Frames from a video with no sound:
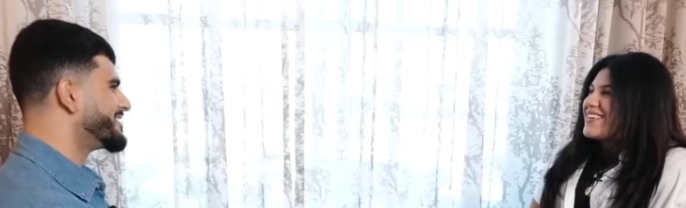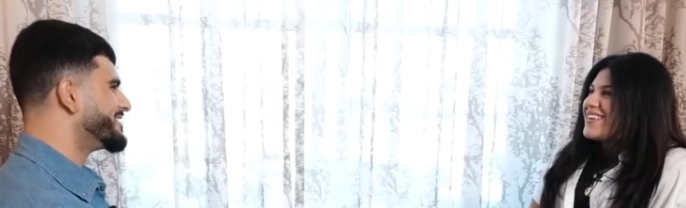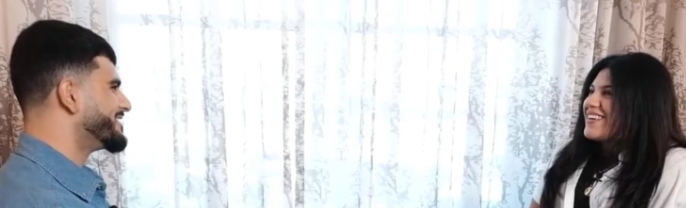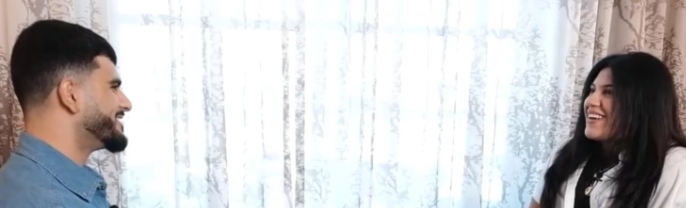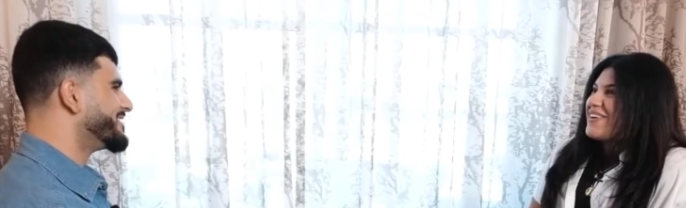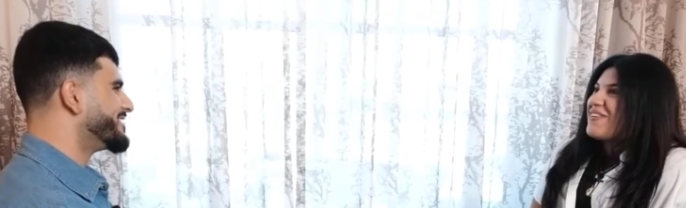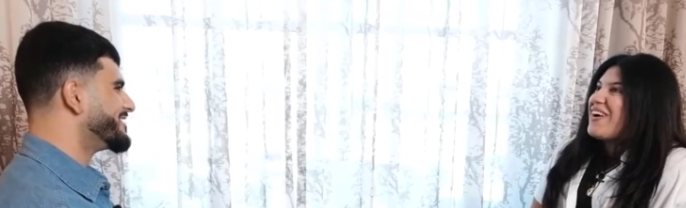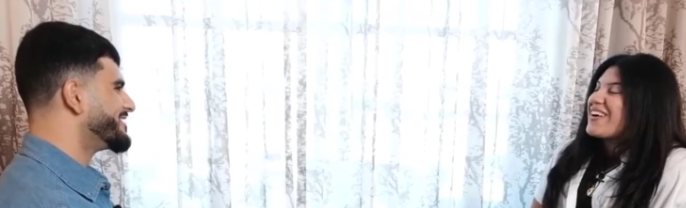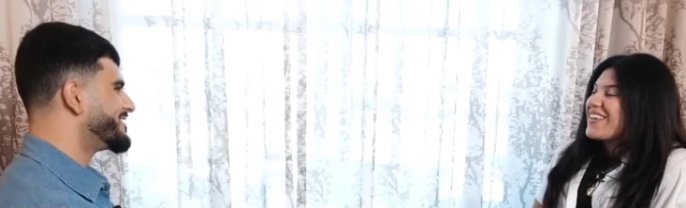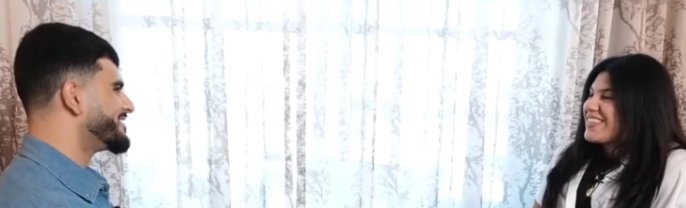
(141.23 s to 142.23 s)
Speaker 1: uh, I
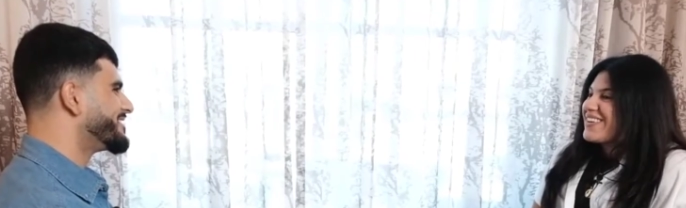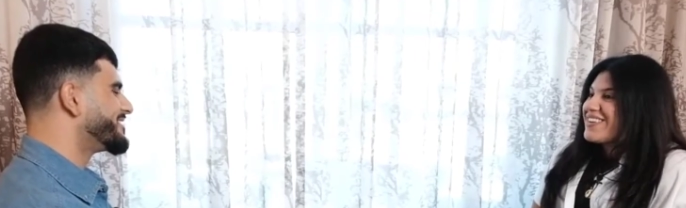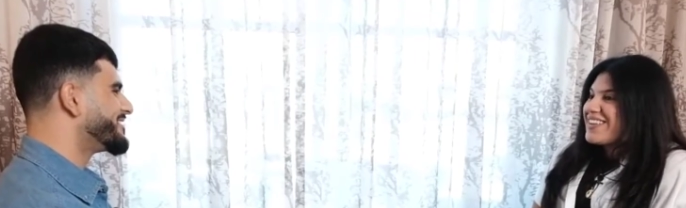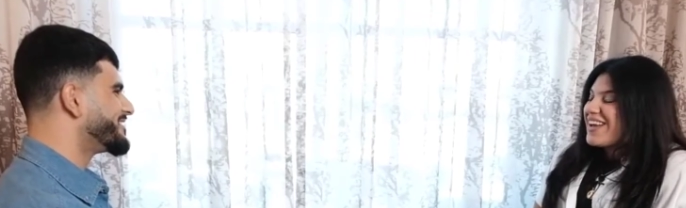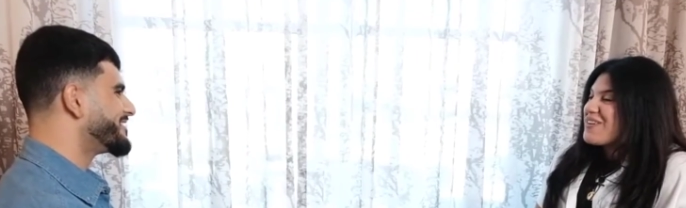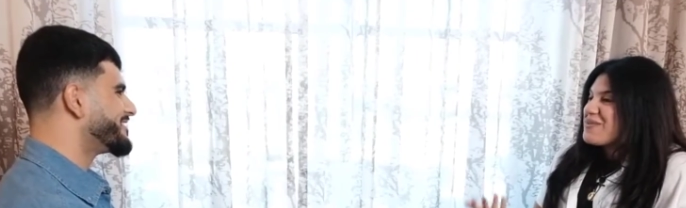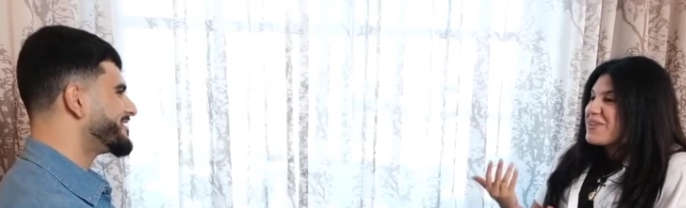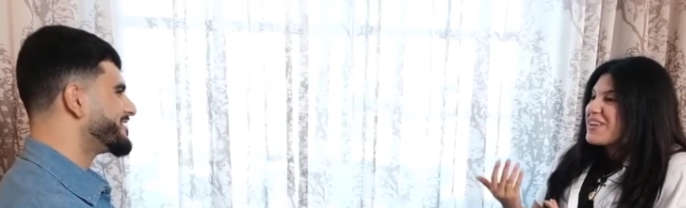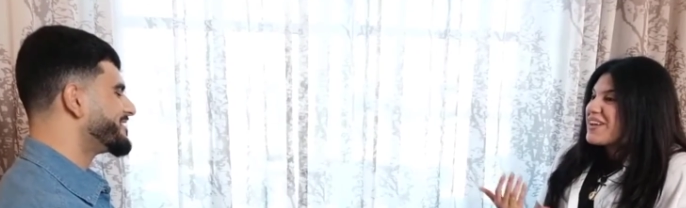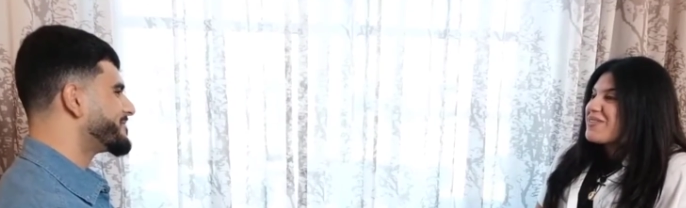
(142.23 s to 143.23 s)
walk in there, and, yeah,
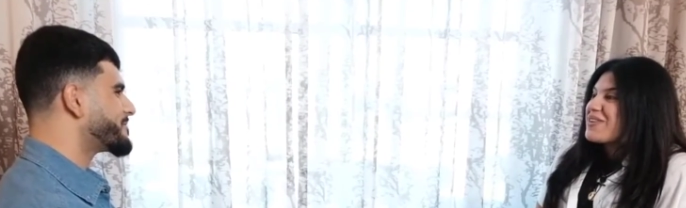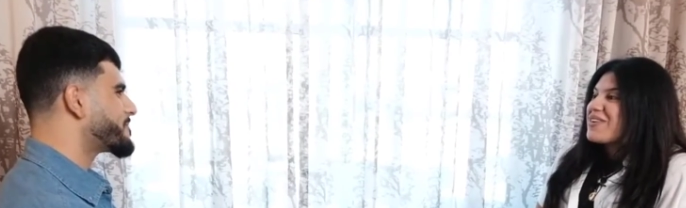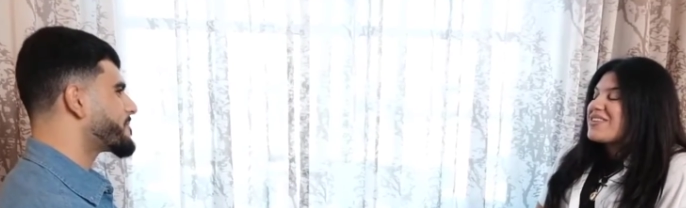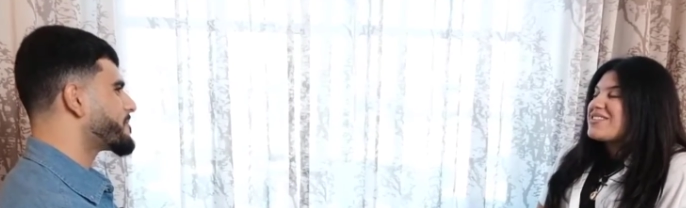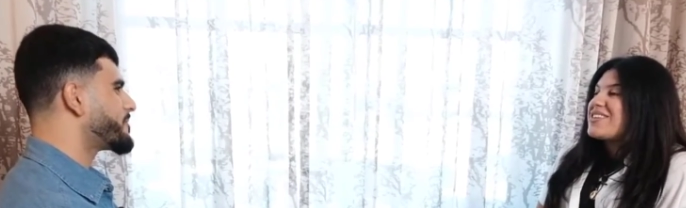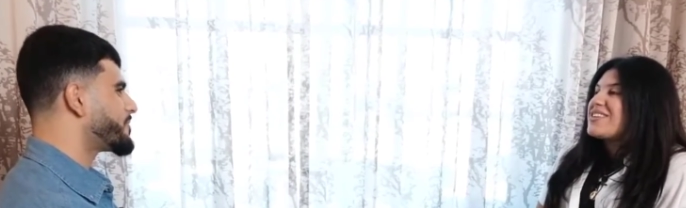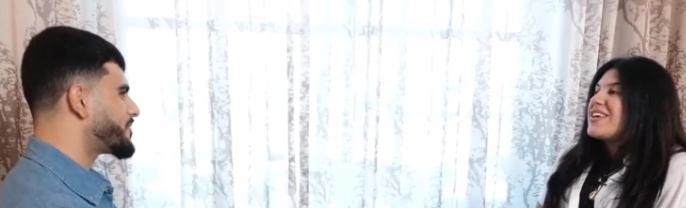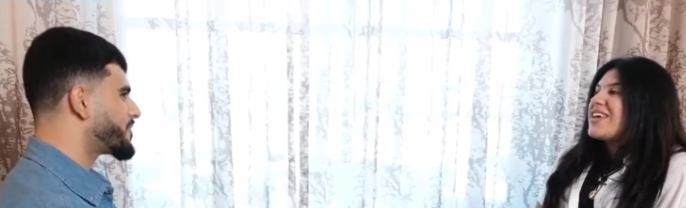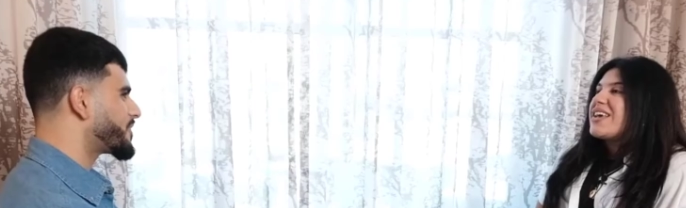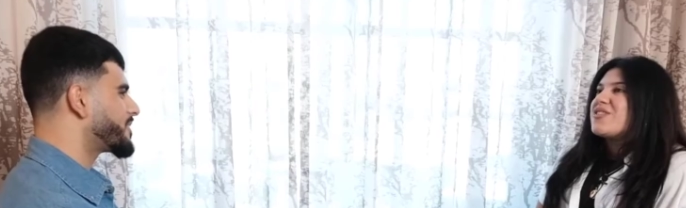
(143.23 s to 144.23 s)
everybody kind of went crazy. And
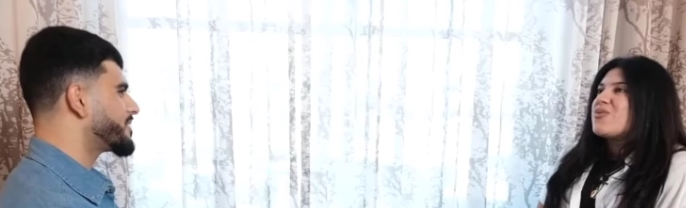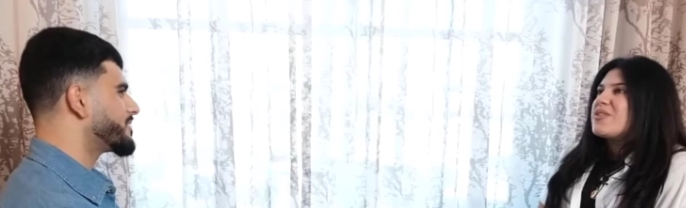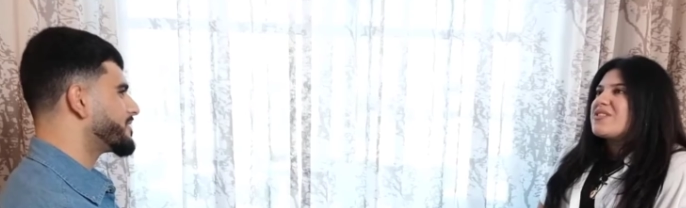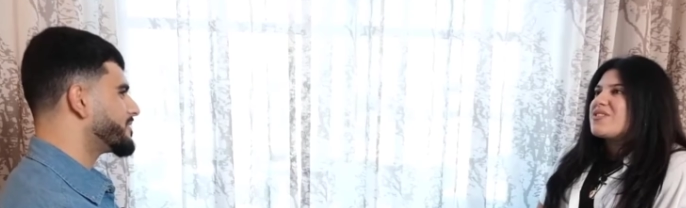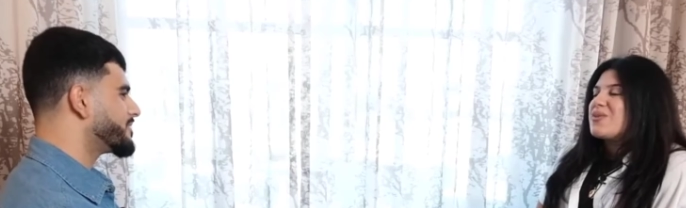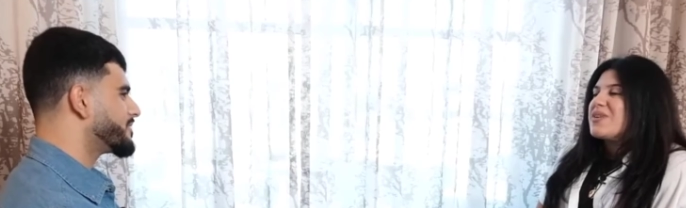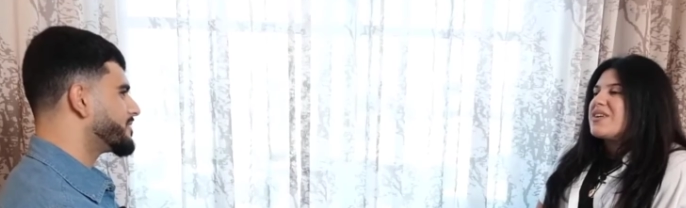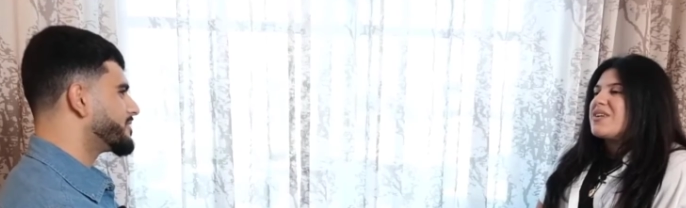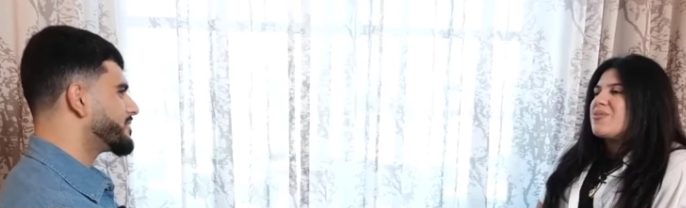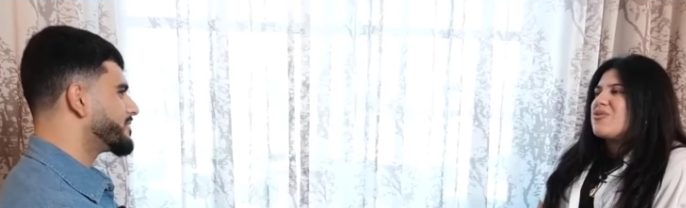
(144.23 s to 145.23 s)
it's really
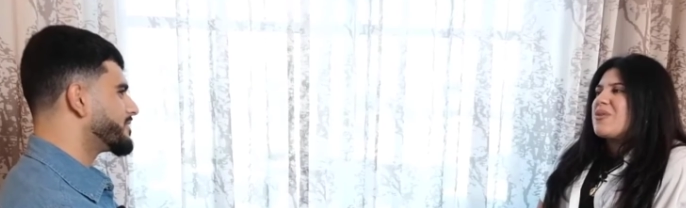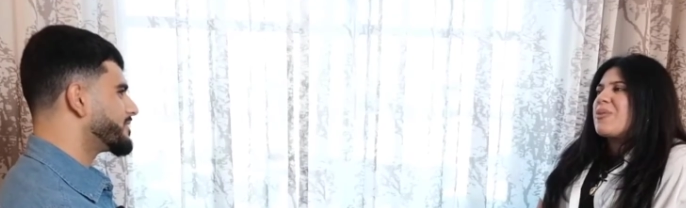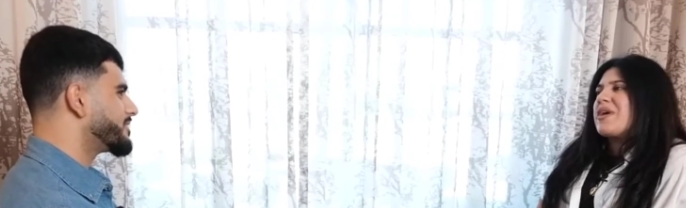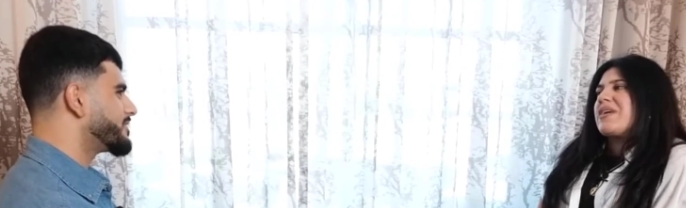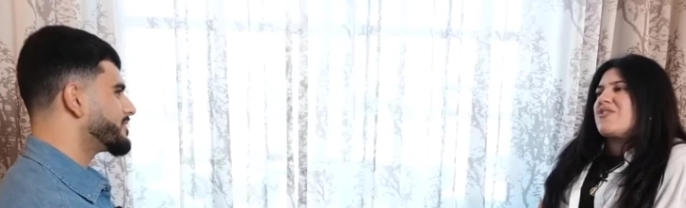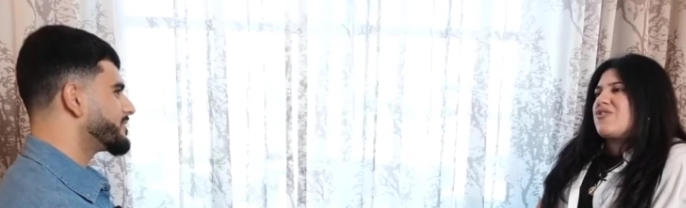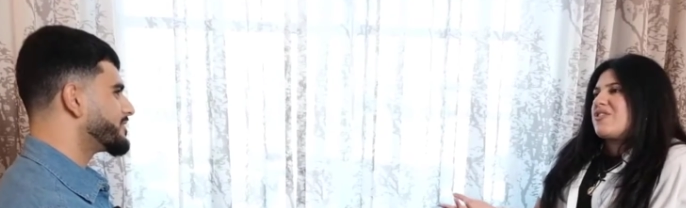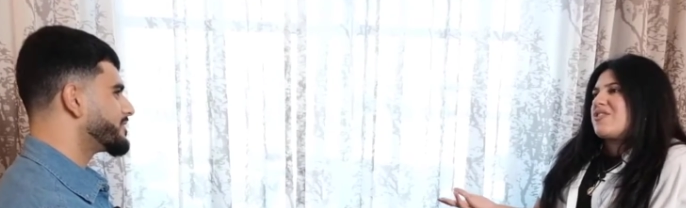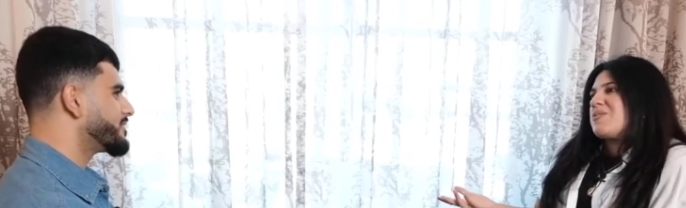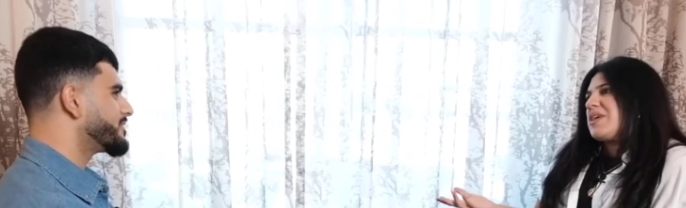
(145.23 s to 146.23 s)
surreal. I'm, I'm like, it's
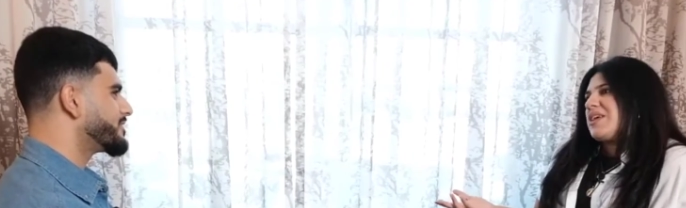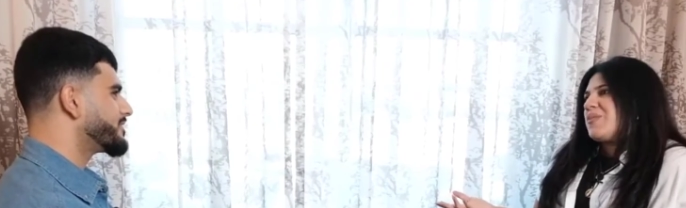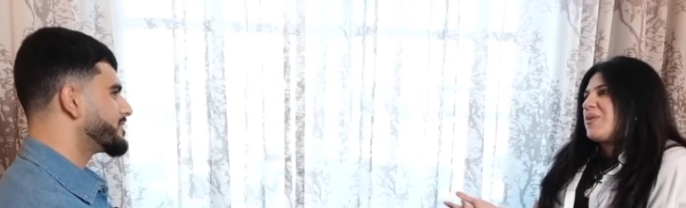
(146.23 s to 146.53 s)
just me.